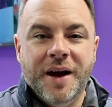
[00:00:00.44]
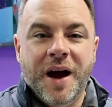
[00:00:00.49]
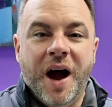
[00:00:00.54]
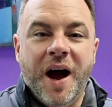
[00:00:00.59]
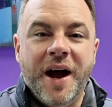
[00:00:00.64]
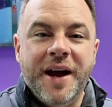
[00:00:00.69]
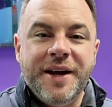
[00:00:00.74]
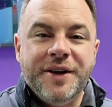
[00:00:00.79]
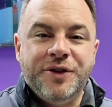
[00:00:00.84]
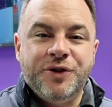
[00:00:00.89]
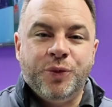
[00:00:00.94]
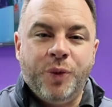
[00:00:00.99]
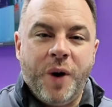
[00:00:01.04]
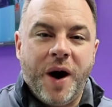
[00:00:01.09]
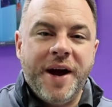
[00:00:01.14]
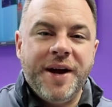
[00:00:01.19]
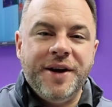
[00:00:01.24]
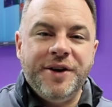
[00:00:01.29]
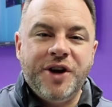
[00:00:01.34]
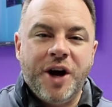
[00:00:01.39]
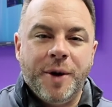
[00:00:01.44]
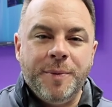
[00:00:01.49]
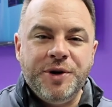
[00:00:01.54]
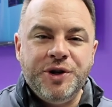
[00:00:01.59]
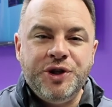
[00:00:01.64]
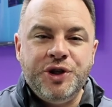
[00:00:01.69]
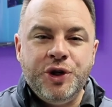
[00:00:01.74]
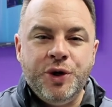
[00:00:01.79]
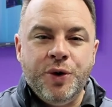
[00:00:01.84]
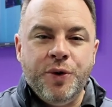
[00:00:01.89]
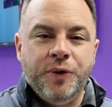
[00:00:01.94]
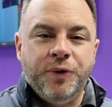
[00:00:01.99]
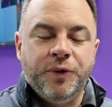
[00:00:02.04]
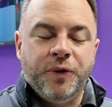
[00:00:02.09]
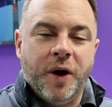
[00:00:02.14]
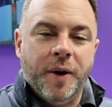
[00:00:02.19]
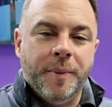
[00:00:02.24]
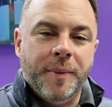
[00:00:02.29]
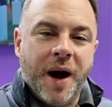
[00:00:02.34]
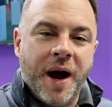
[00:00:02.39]
Hi, it's Ryan coming to you
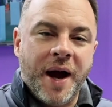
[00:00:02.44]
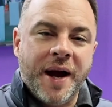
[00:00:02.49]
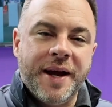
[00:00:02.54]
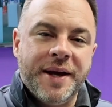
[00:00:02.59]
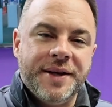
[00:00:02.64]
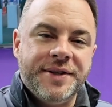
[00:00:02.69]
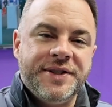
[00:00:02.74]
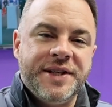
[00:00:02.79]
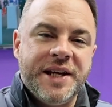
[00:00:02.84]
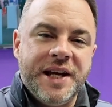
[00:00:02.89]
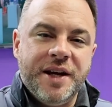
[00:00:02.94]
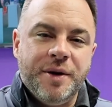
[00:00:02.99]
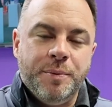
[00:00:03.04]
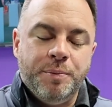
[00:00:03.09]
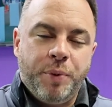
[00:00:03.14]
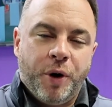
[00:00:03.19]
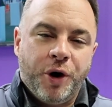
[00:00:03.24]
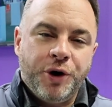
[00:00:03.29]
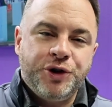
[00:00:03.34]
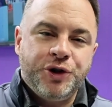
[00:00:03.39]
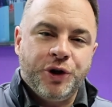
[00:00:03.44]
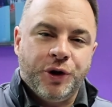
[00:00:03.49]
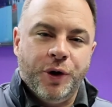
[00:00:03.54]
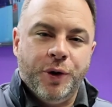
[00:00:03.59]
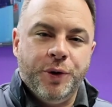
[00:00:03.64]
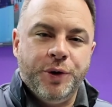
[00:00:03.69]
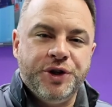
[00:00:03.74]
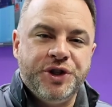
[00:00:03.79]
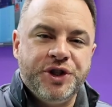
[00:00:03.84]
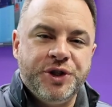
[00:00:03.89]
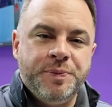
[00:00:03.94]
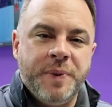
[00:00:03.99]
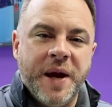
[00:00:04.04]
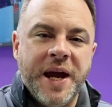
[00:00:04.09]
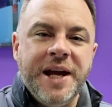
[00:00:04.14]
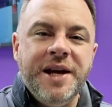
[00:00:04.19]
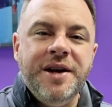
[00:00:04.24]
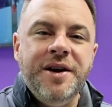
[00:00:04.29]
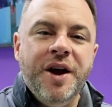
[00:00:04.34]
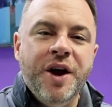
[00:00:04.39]
from ISE in Barcelona,
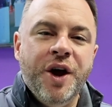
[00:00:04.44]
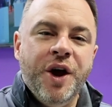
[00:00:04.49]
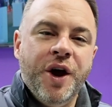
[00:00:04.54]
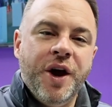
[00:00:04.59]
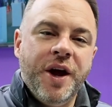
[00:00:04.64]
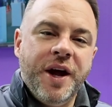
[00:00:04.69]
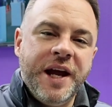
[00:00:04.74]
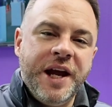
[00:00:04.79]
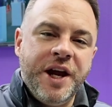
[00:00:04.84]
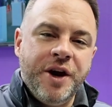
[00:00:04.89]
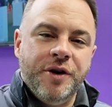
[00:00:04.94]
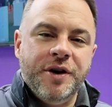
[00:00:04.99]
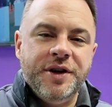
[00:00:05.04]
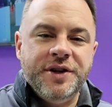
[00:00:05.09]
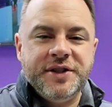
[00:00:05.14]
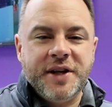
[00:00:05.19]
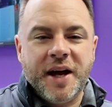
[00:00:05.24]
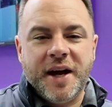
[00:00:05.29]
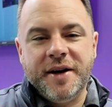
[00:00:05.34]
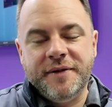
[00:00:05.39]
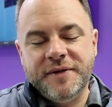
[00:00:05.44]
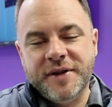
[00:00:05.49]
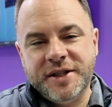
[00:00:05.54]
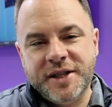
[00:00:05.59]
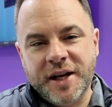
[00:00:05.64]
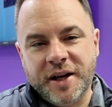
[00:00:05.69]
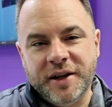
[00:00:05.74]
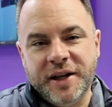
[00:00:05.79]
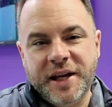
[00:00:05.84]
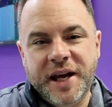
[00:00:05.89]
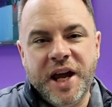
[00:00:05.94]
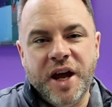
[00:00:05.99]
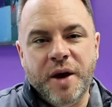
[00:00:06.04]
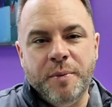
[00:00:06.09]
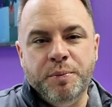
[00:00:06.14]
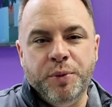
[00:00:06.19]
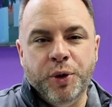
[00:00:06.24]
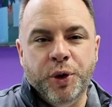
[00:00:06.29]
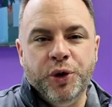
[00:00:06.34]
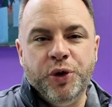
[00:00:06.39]
Spain, here inside of the
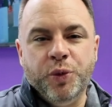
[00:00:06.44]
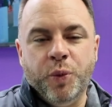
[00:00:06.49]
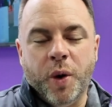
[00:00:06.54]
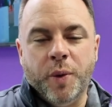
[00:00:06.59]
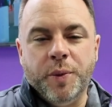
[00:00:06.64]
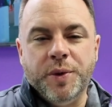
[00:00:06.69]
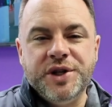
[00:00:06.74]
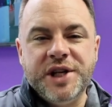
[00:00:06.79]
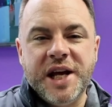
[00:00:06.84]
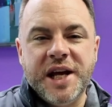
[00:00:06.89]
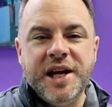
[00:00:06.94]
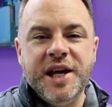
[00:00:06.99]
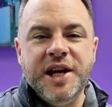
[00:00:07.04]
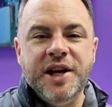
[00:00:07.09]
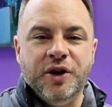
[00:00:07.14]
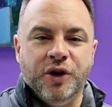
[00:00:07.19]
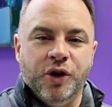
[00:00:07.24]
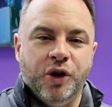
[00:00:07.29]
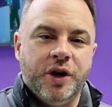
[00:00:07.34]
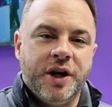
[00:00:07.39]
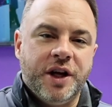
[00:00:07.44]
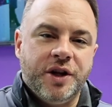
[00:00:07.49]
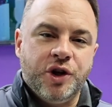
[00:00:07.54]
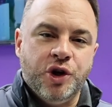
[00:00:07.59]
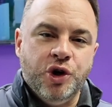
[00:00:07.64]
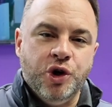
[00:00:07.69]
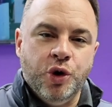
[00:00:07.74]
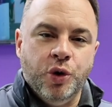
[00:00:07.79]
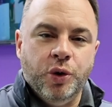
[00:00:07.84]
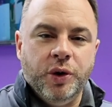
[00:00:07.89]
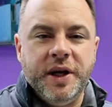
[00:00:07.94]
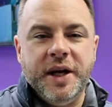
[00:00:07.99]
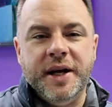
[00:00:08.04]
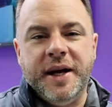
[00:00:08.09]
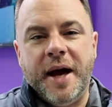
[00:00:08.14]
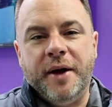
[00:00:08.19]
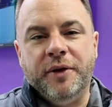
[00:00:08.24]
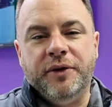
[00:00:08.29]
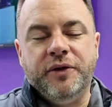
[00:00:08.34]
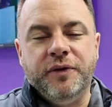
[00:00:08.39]
Telycam booth where we're taking a look at the newly
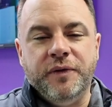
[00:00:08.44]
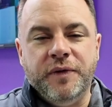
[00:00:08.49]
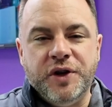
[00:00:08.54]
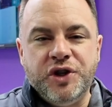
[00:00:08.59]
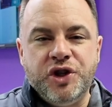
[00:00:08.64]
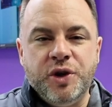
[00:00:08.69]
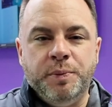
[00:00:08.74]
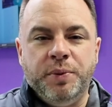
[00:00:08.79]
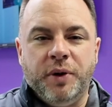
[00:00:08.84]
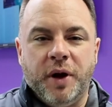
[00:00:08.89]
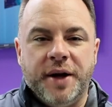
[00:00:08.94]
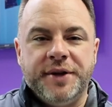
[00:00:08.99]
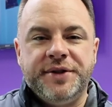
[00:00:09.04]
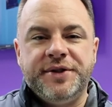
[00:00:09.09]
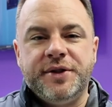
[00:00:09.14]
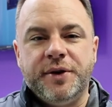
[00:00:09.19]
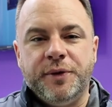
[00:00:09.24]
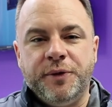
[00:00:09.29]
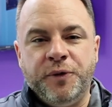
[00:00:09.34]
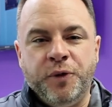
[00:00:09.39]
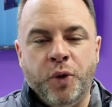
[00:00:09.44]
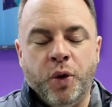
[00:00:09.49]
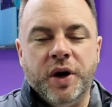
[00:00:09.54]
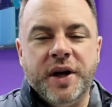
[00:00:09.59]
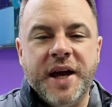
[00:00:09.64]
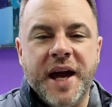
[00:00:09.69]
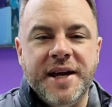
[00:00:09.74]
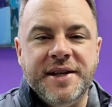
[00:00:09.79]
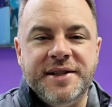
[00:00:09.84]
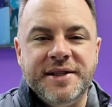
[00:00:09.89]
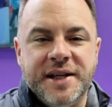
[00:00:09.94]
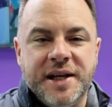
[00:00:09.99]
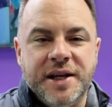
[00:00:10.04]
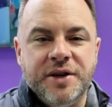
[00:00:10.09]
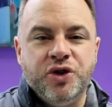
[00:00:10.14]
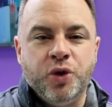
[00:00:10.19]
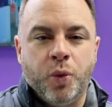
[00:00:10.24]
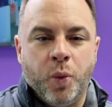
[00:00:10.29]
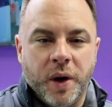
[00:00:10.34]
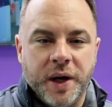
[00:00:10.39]
announced Vision Plus
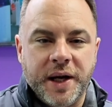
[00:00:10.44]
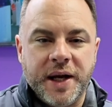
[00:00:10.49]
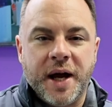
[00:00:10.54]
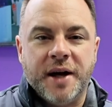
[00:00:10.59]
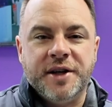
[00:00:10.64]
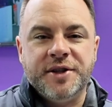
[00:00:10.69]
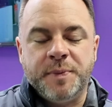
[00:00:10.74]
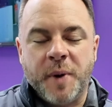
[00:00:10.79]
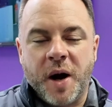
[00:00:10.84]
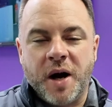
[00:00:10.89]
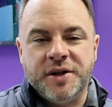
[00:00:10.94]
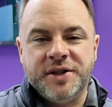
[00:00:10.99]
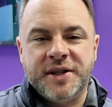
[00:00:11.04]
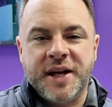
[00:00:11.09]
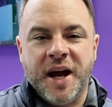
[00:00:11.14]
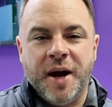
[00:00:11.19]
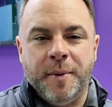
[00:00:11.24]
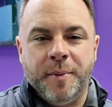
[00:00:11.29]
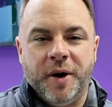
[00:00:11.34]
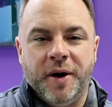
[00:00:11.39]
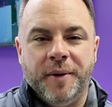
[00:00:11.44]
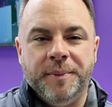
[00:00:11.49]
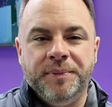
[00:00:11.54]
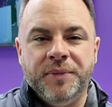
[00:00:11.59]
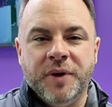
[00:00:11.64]
4KZ 20x box camera.